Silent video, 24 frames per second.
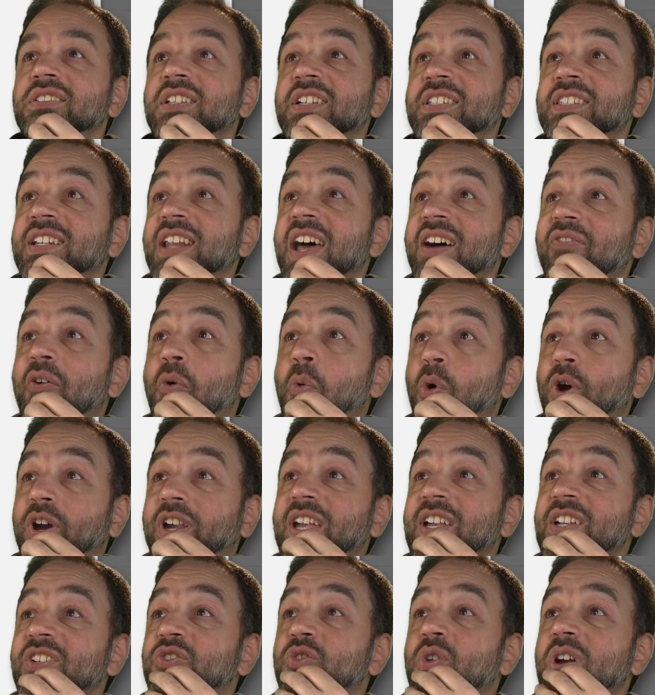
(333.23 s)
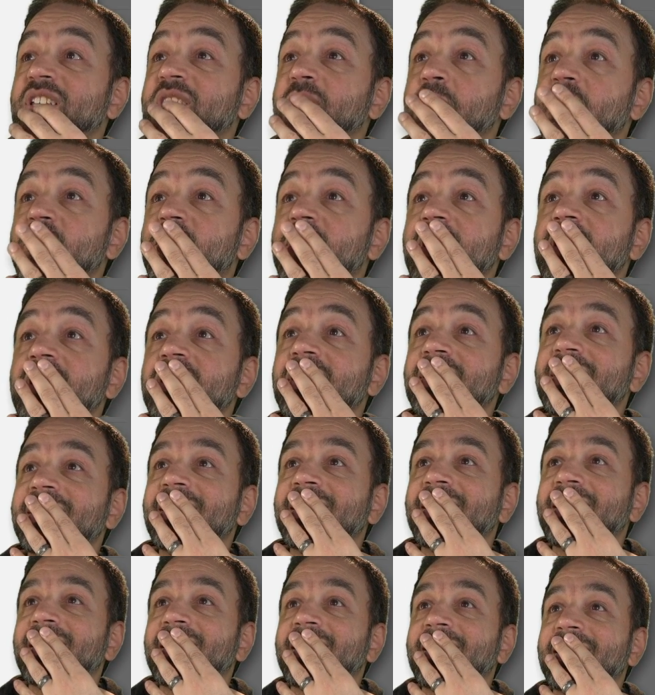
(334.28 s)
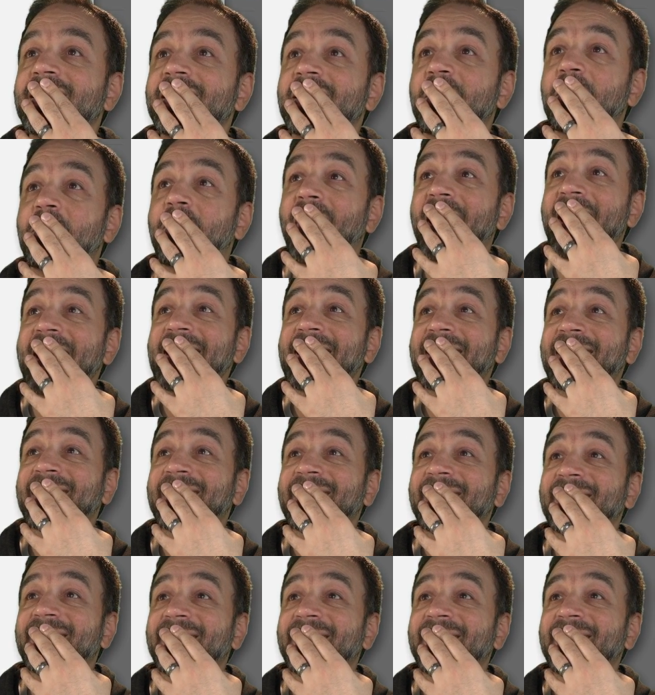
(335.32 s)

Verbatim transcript: does it have a working transmission in a bike?